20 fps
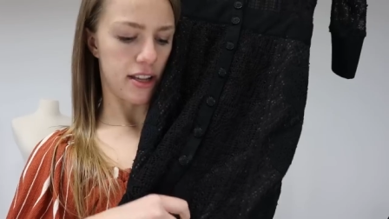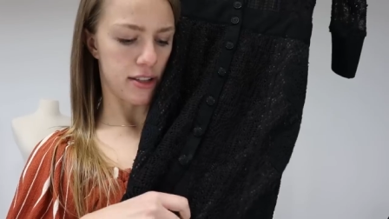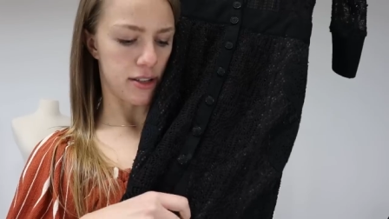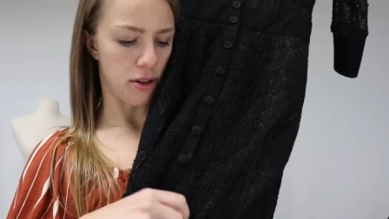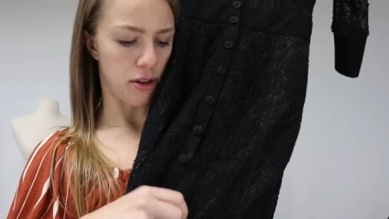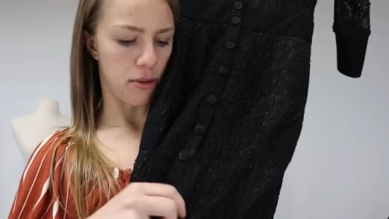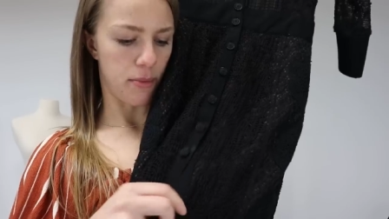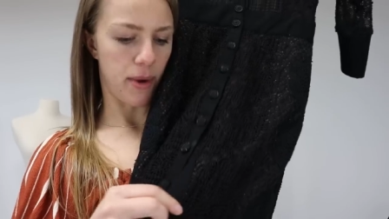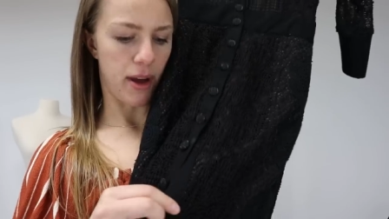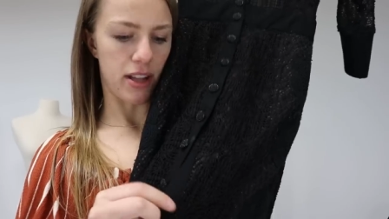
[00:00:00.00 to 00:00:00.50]
didn't
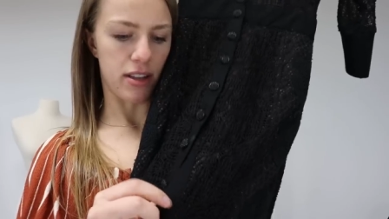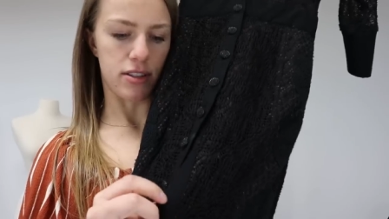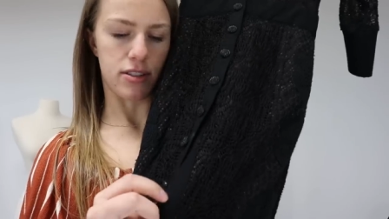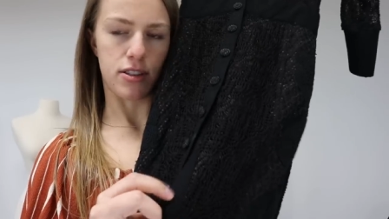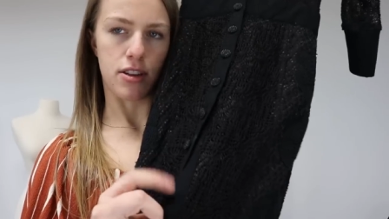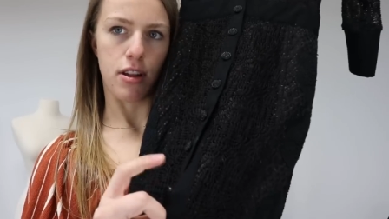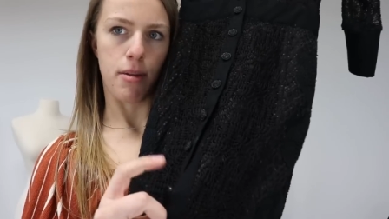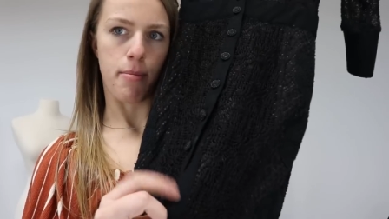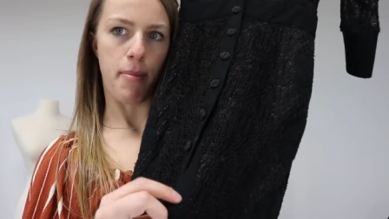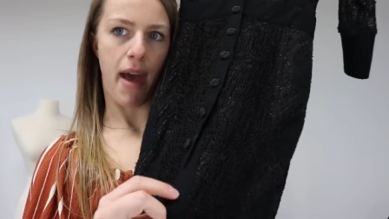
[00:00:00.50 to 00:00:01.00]
sew the
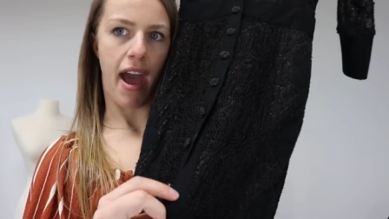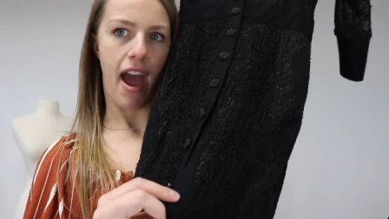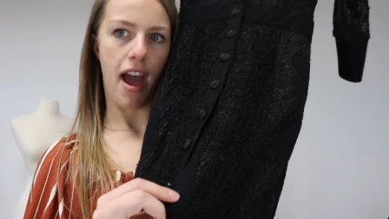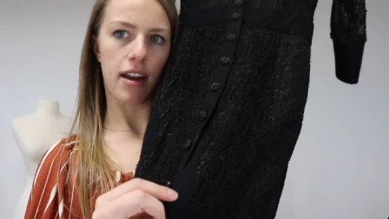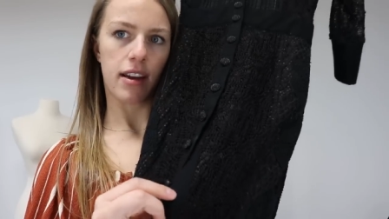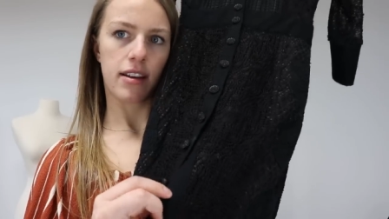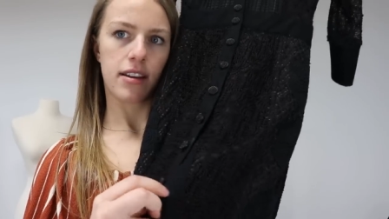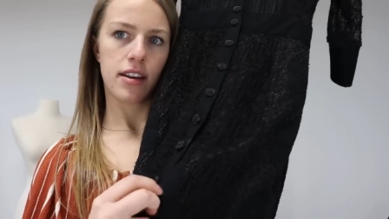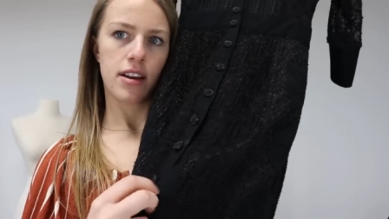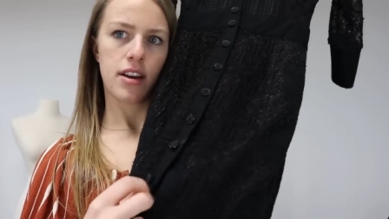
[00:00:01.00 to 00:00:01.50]
buttons to the
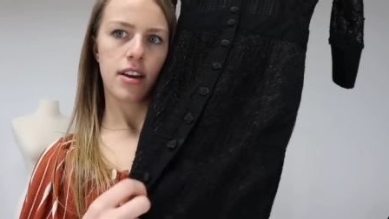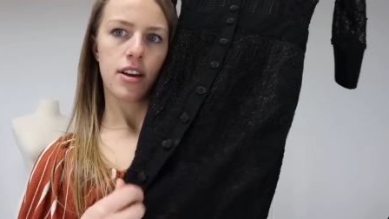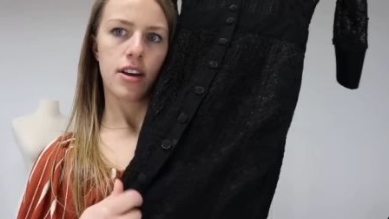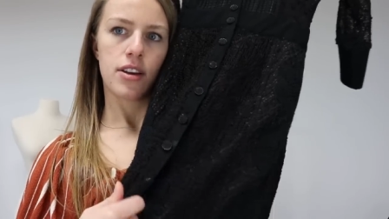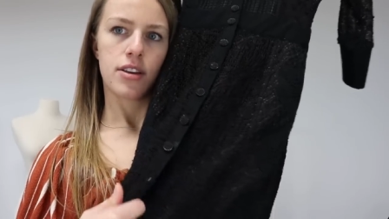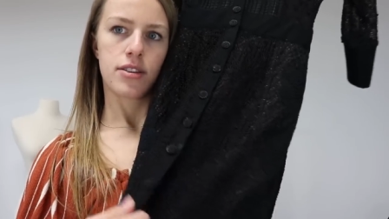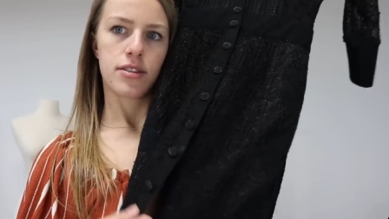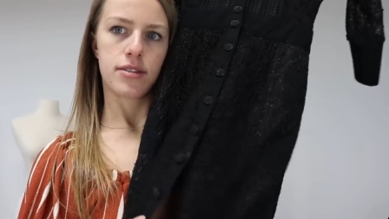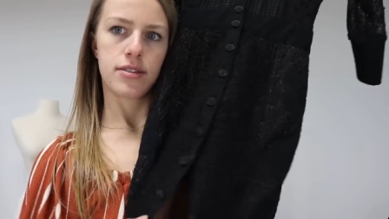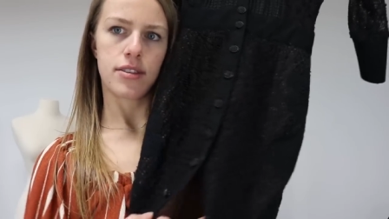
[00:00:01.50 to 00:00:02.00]
back.
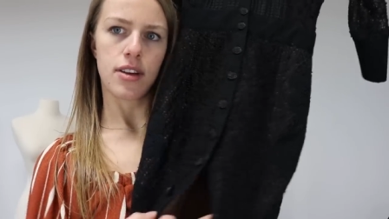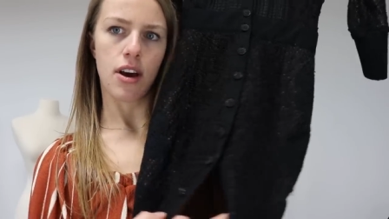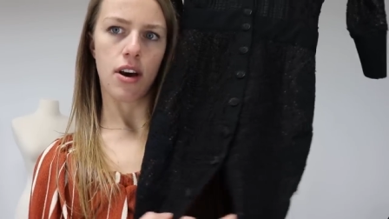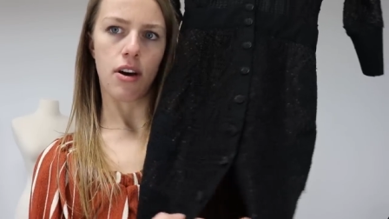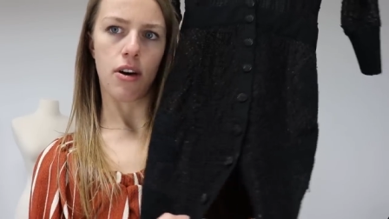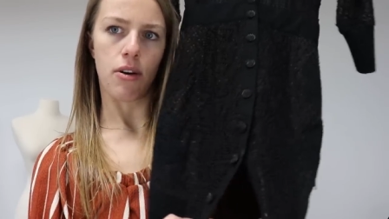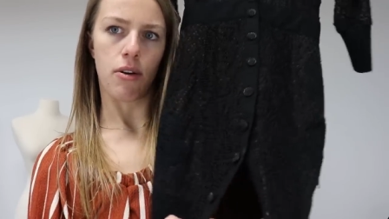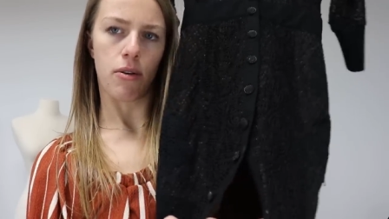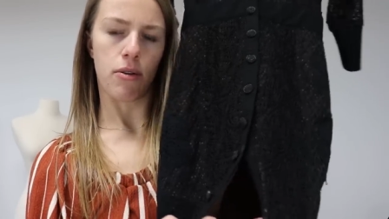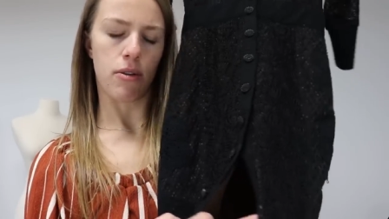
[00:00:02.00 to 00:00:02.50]

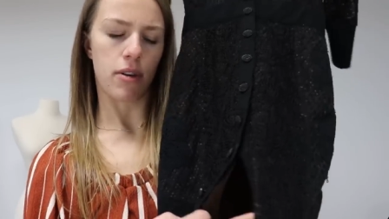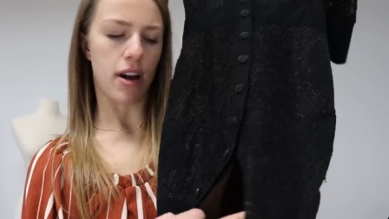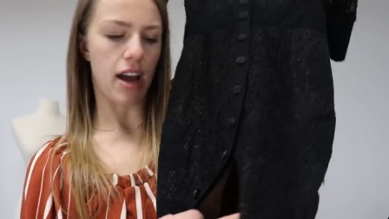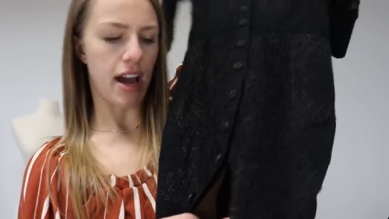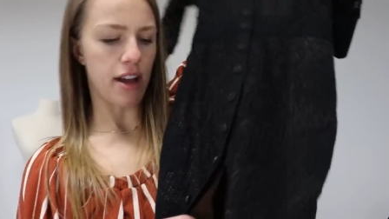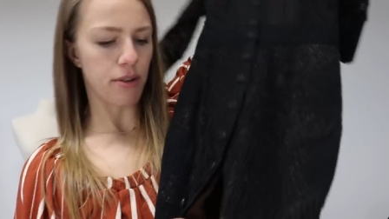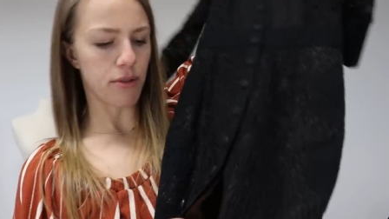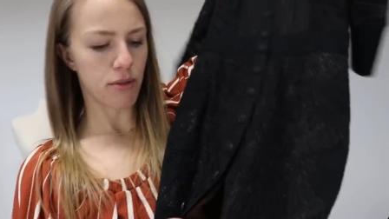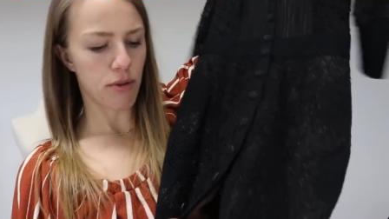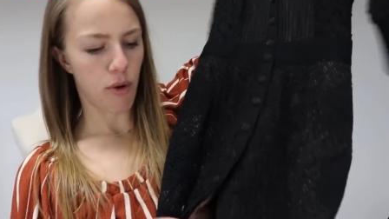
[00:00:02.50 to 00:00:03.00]
So
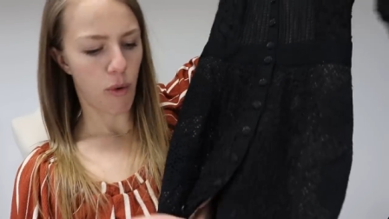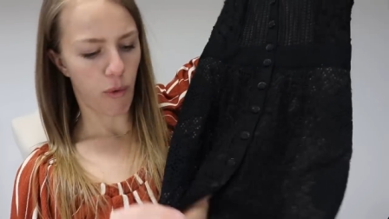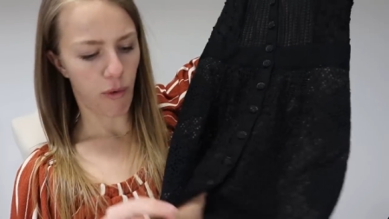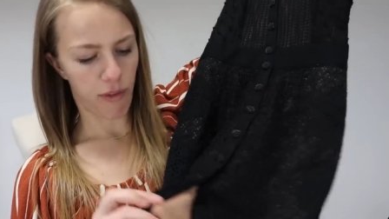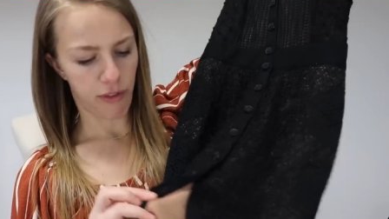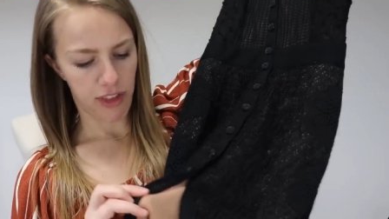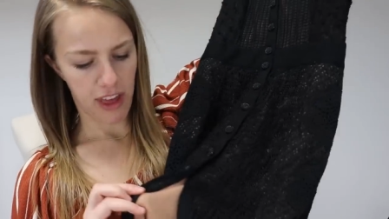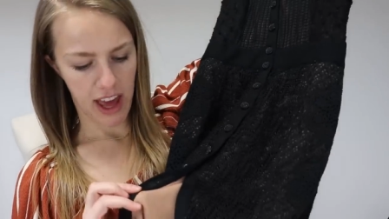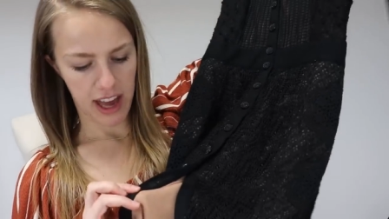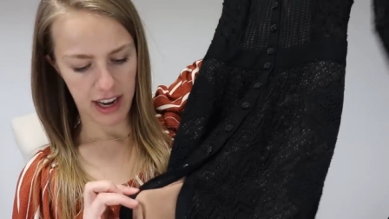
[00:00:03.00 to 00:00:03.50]
I don't know
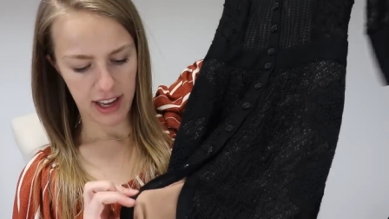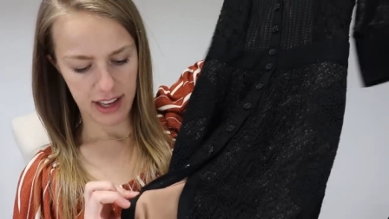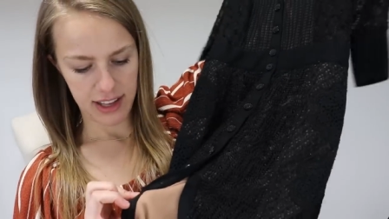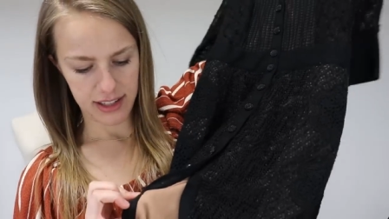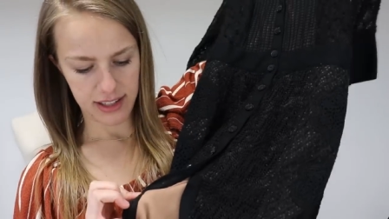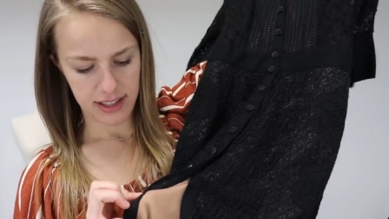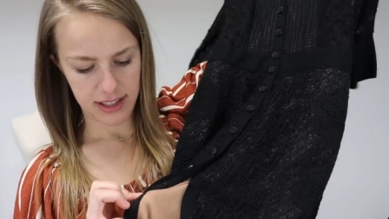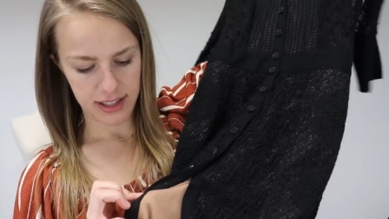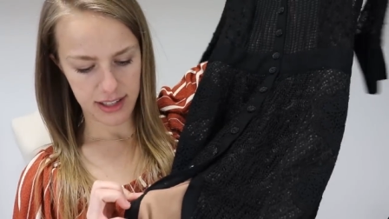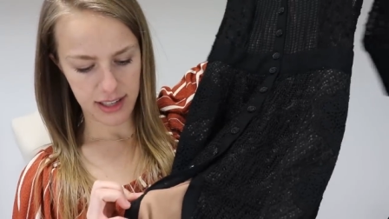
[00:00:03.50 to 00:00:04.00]
if that
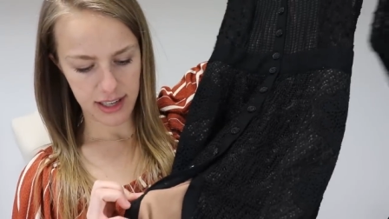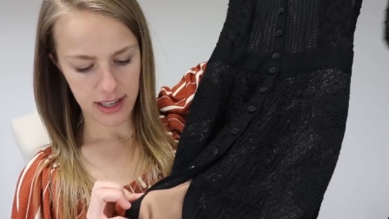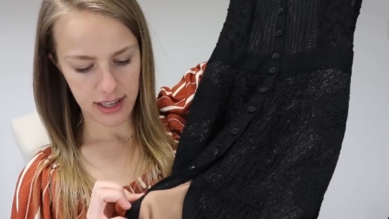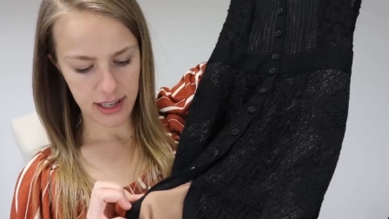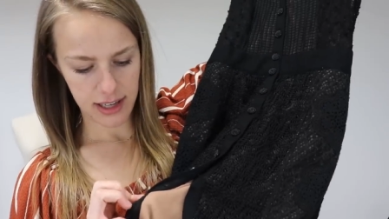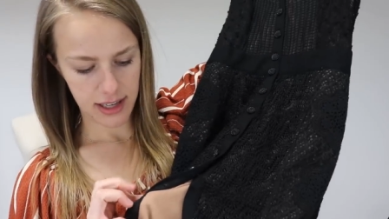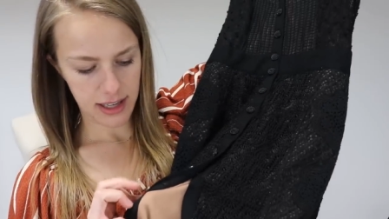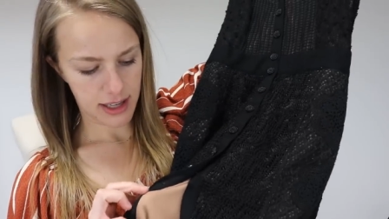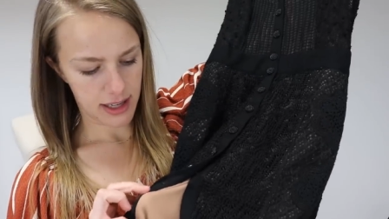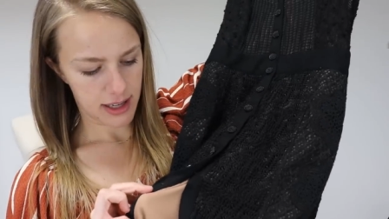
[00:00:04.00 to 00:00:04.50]
is
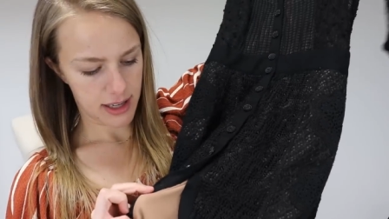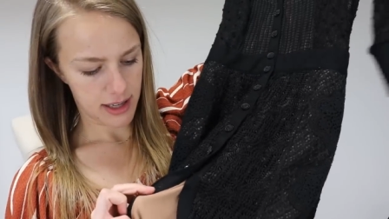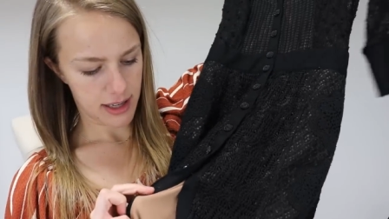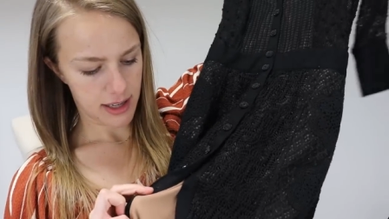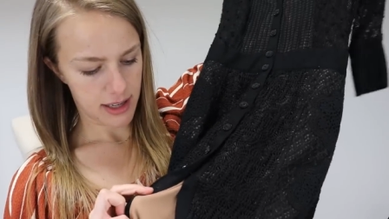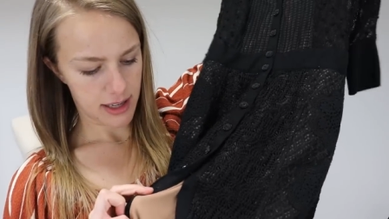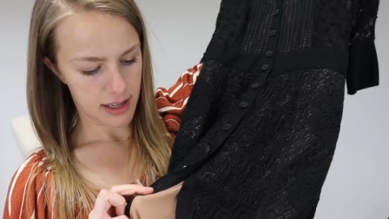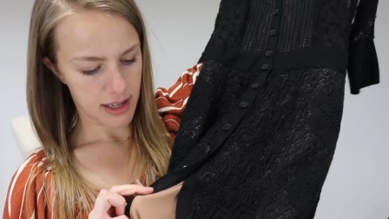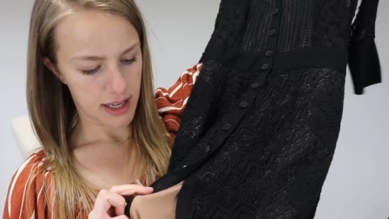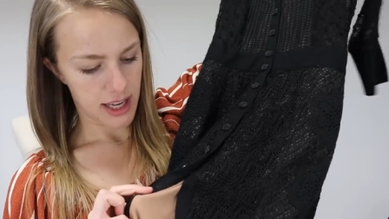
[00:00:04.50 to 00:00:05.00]

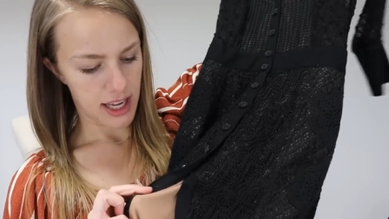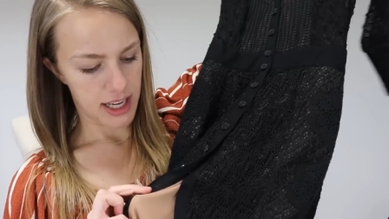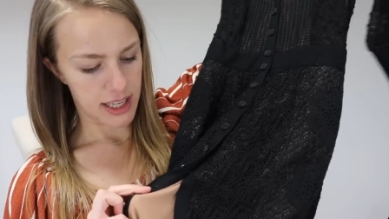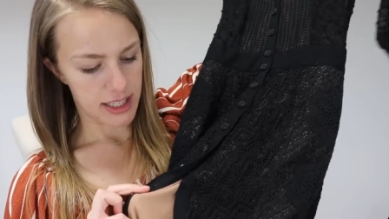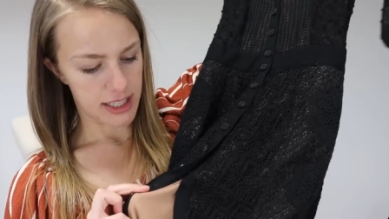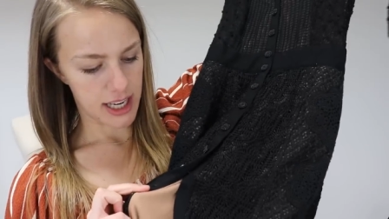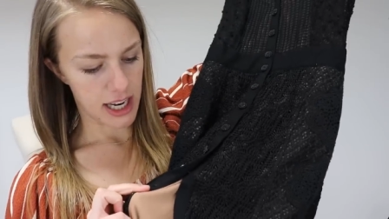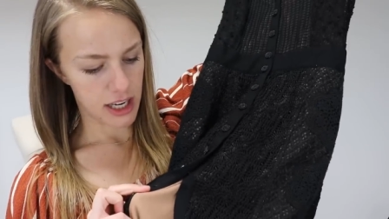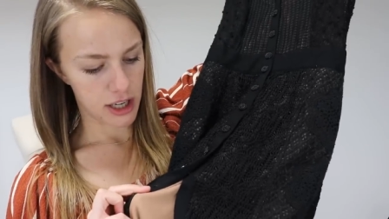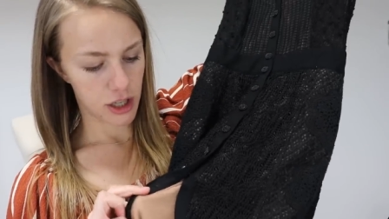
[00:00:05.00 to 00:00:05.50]

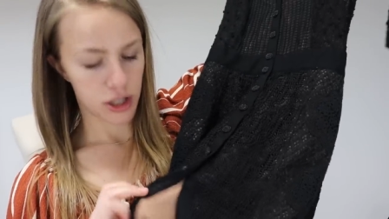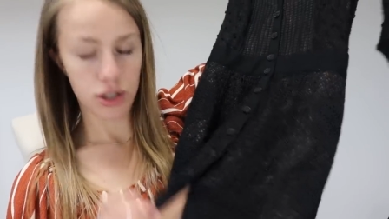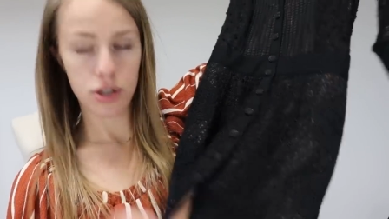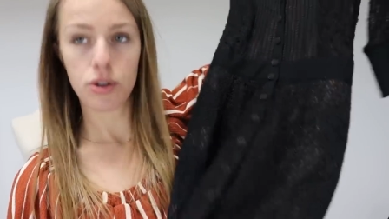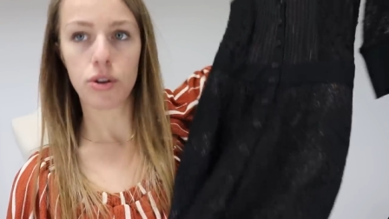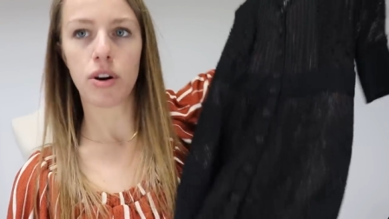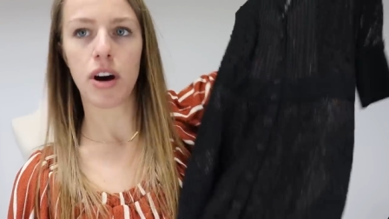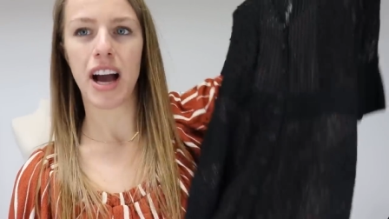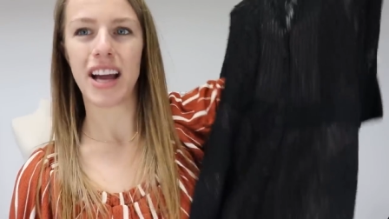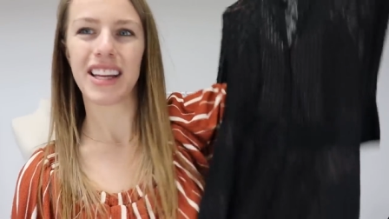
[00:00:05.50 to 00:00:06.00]
intentional.